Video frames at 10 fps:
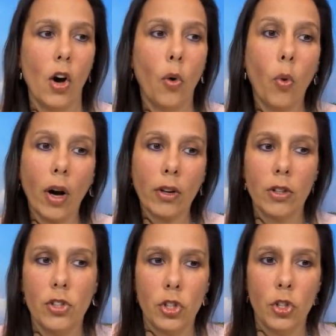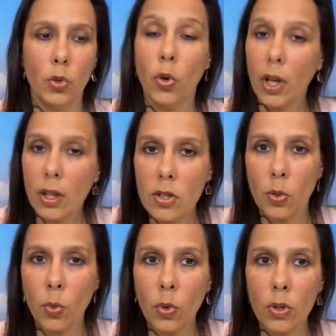What could you work
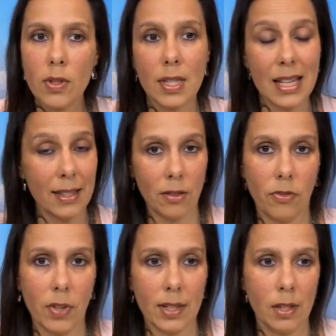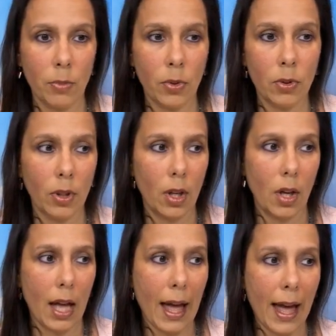towards? Is it fixable?
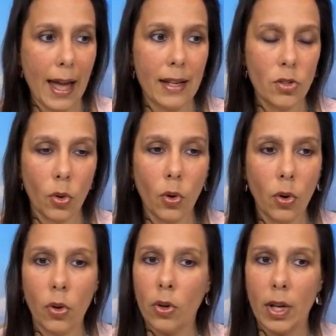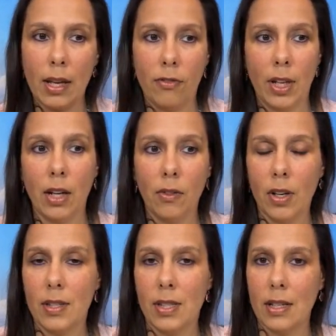And or if none of
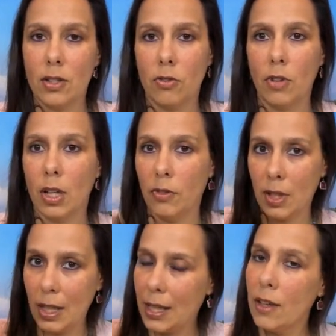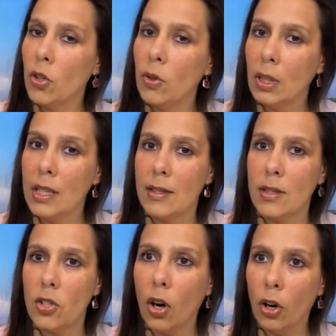those things are relevant, get your
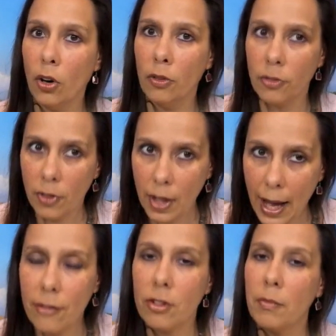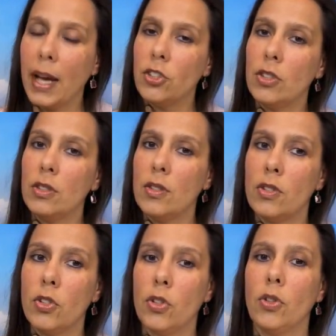list of affirmations
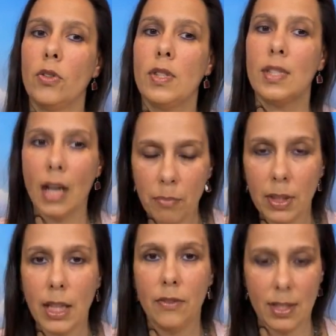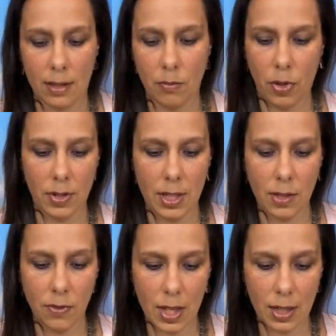to start believing some
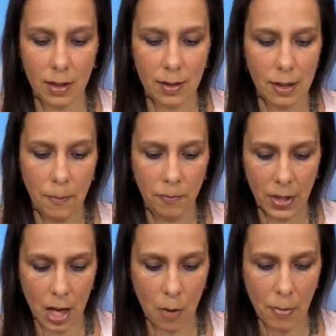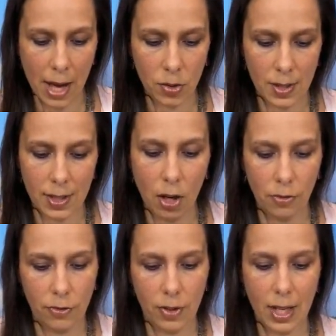positive things about
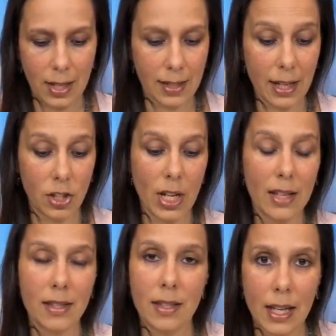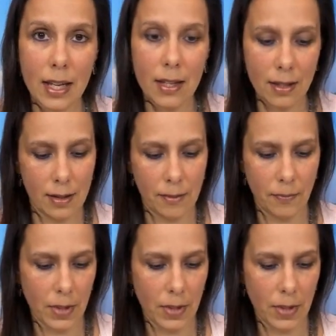yourself, such as these.